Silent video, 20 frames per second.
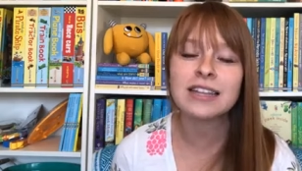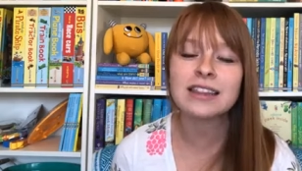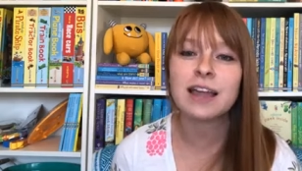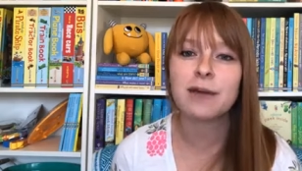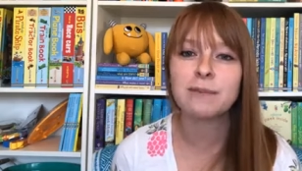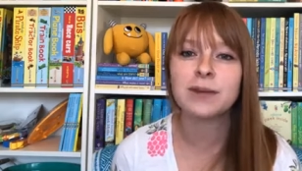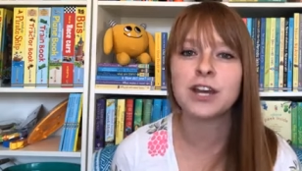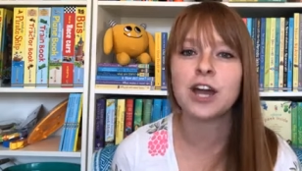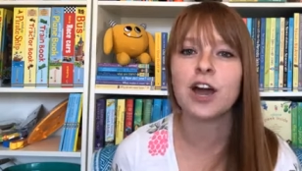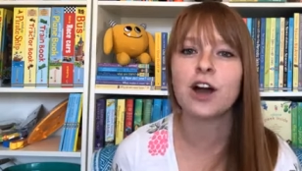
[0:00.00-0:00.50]
let
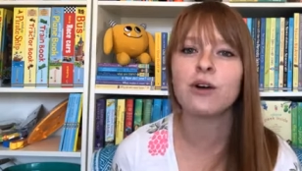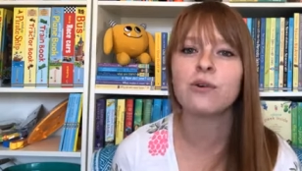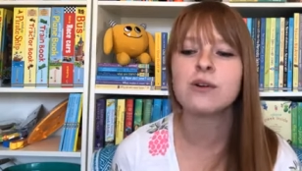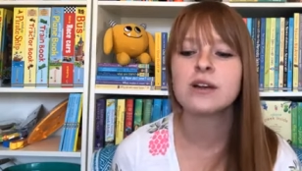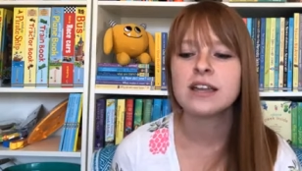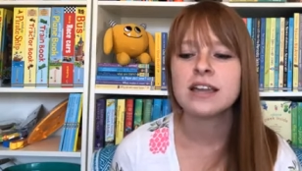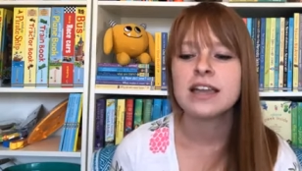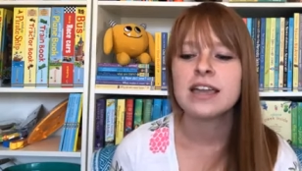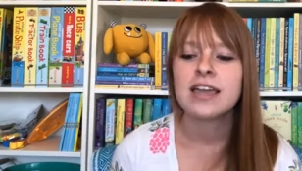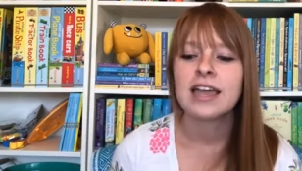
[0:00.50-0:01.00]
me know
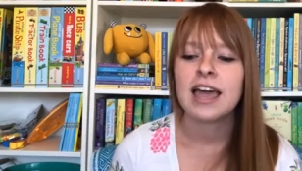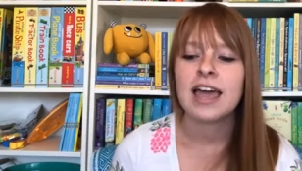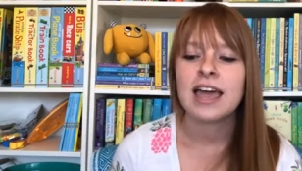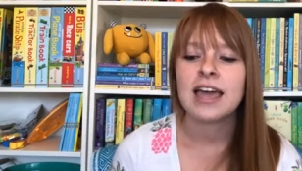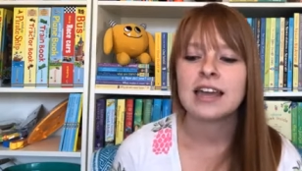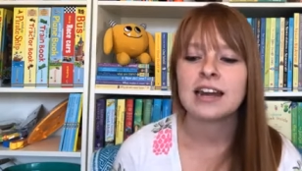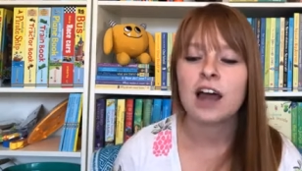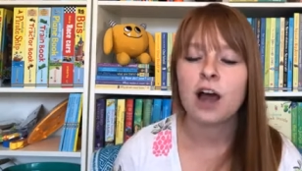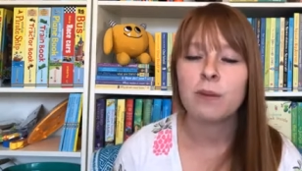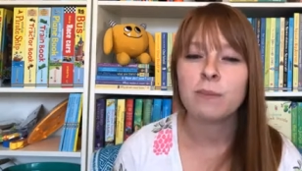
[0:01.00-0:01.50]

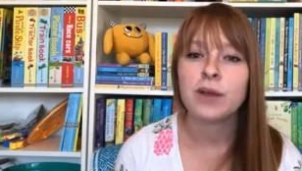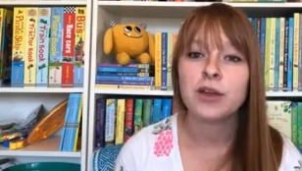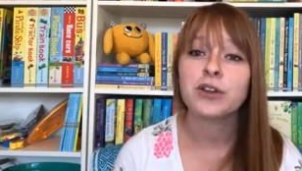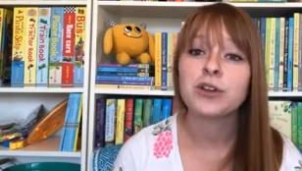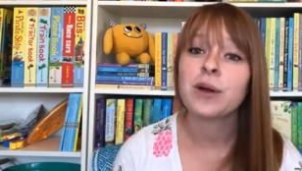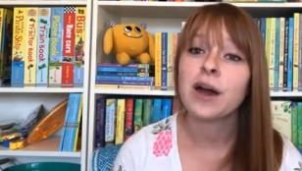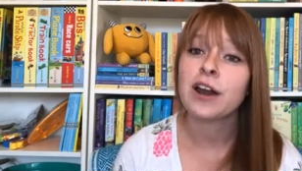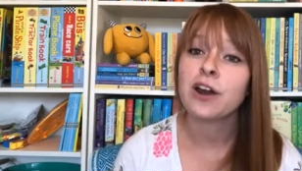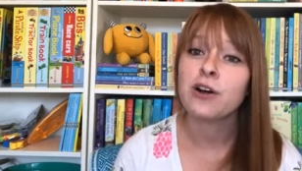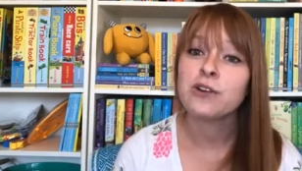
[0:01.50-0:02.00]
and I'll mail
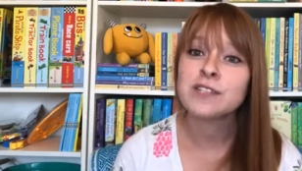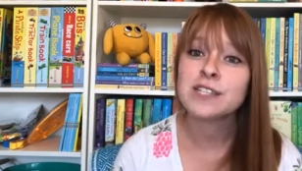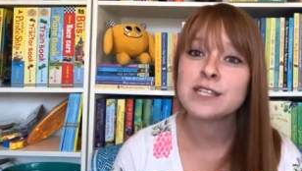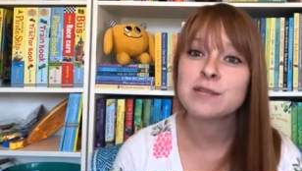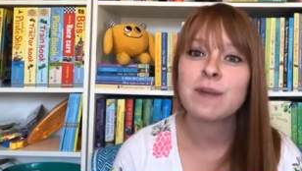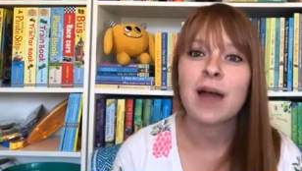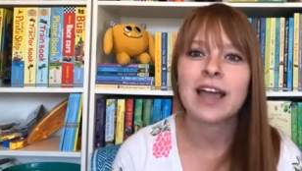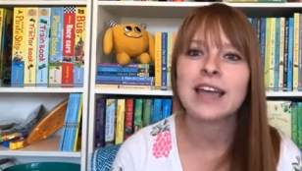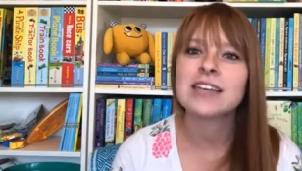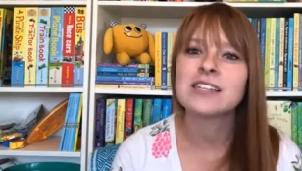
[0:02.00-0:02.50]
you out a hostess
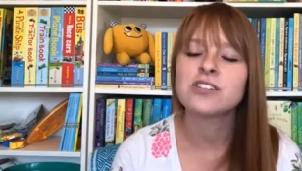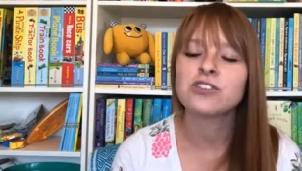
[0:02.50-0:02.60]
packet.